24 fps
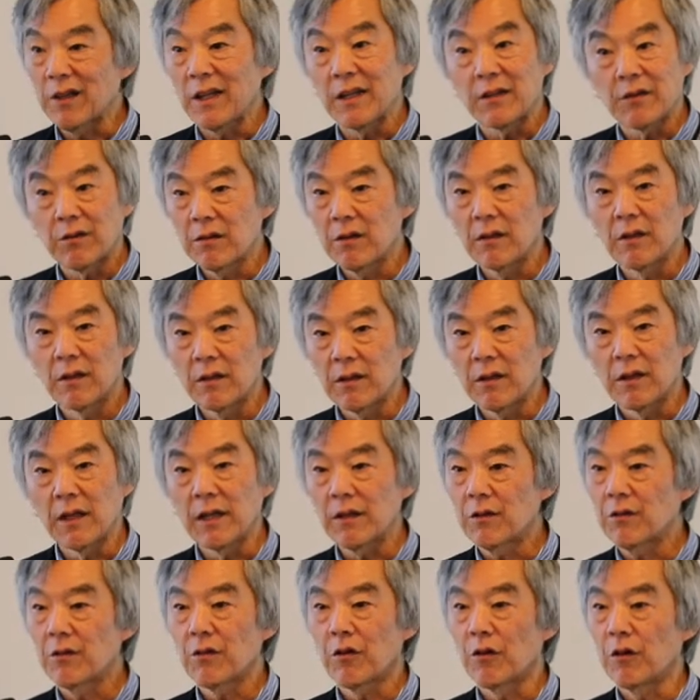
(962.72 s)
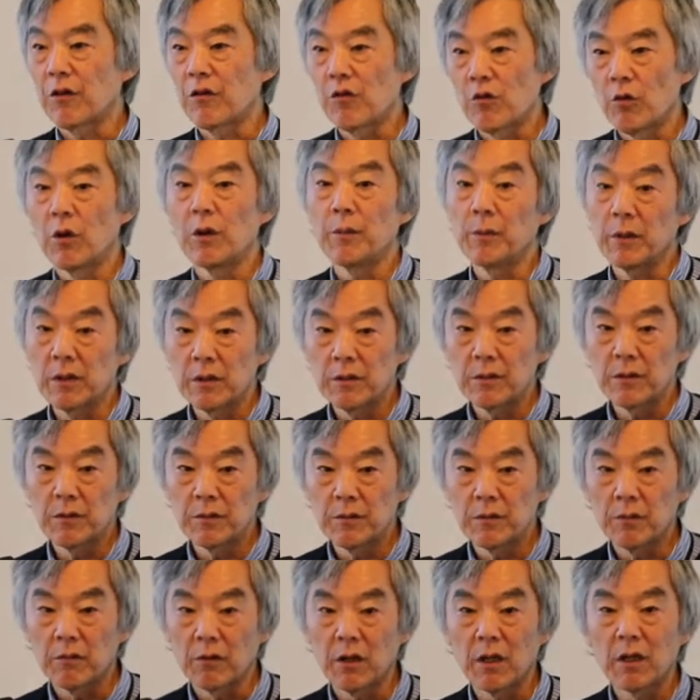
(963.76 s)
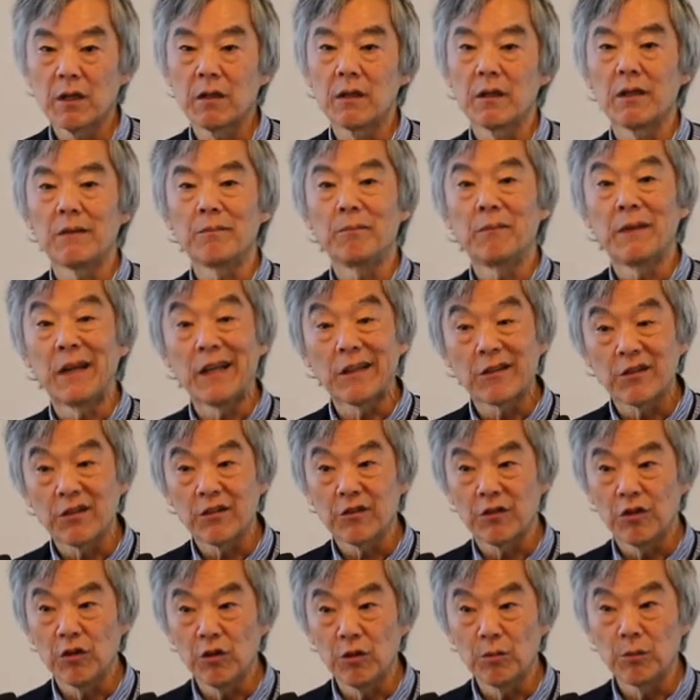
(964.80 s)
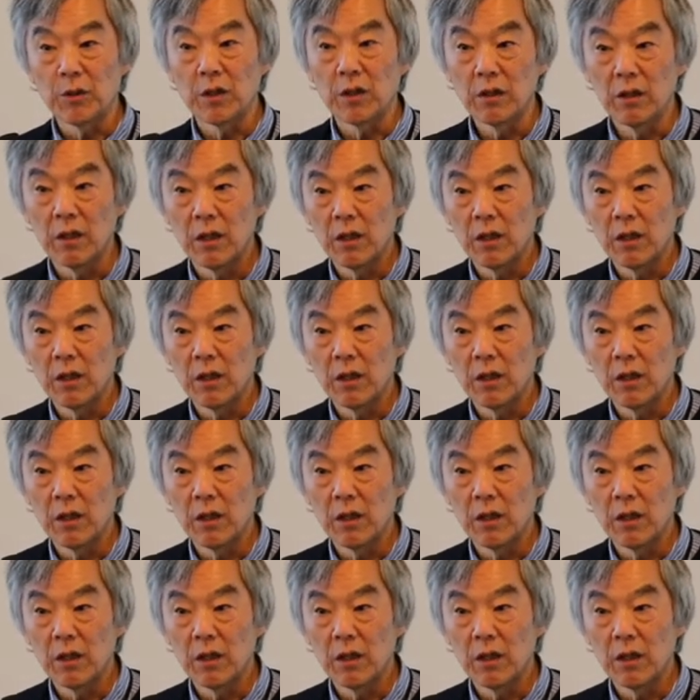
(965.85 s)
that's that's our enjoyment, right? It makes us human.